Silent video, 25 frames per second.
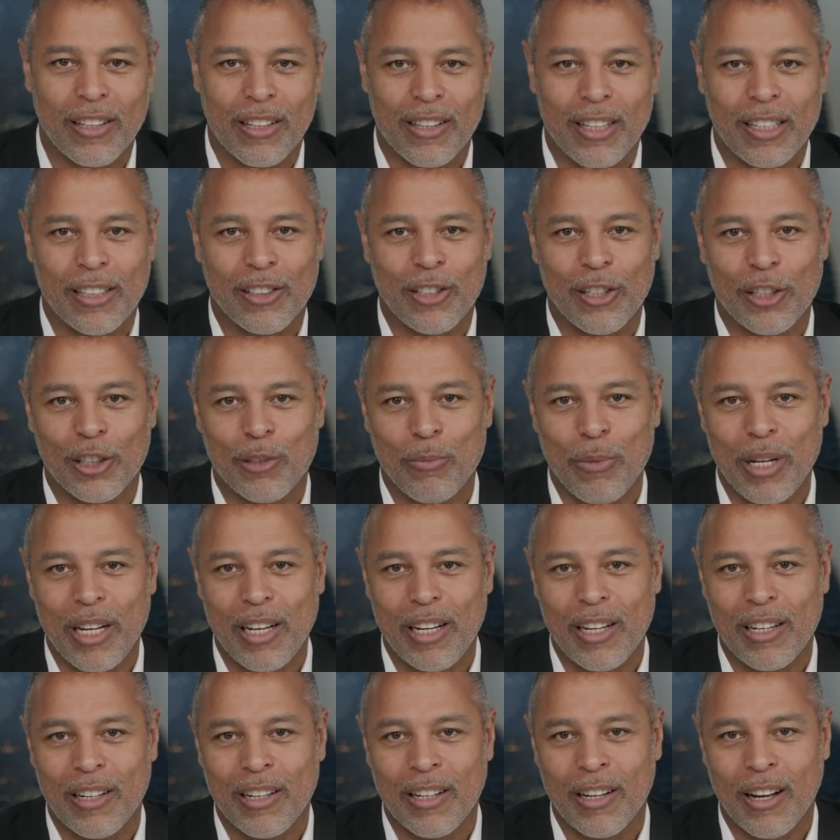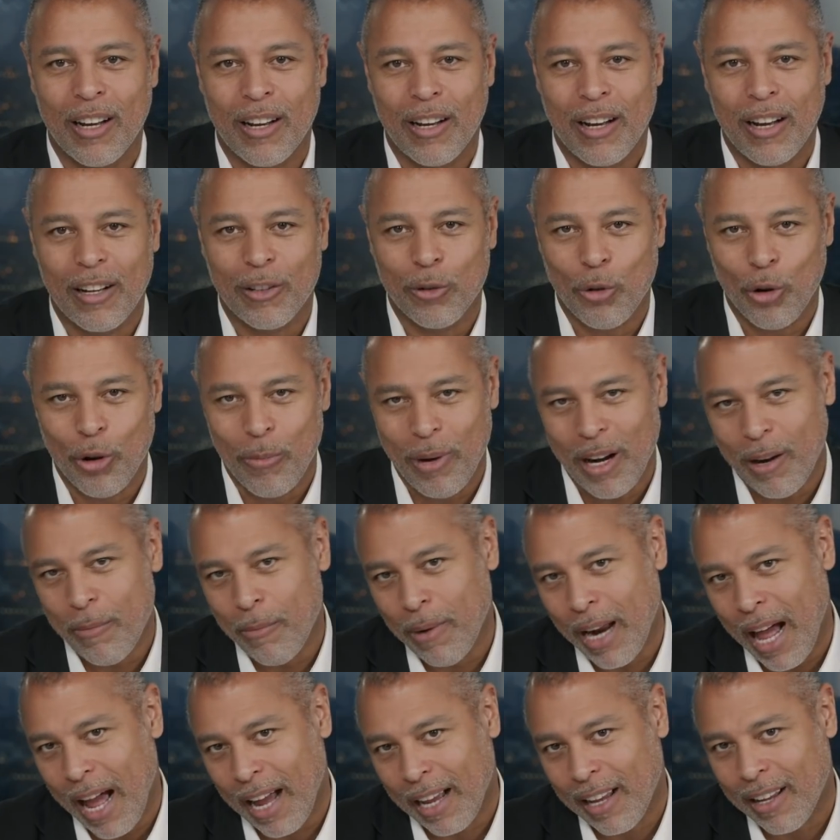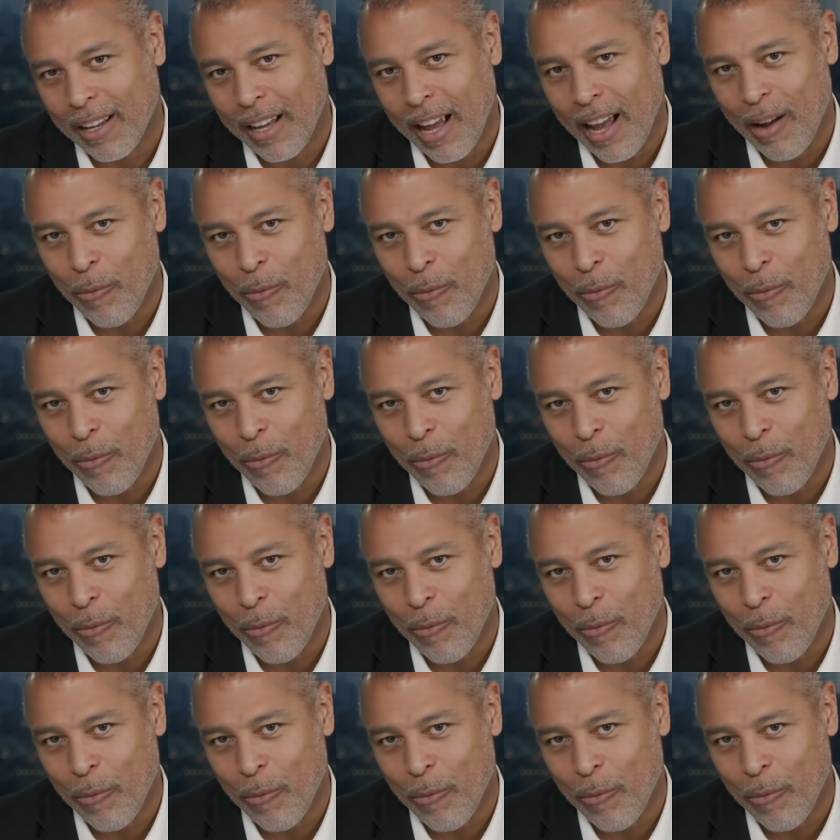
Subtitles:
This has been Talk About Black,